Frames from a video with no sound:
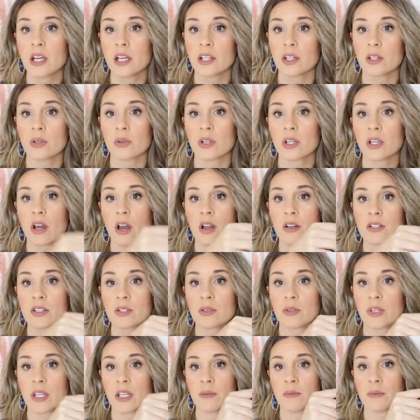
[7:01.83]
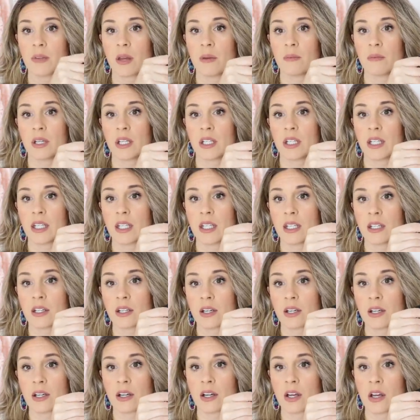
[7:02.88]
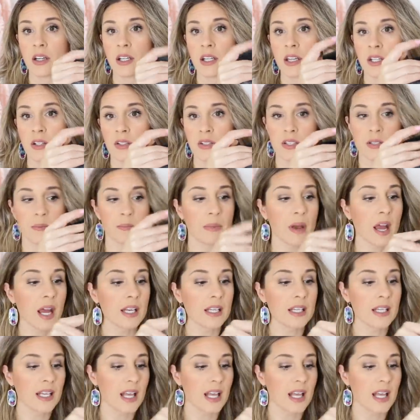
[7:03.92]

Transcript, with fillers: You can also keep them in here and there's a button.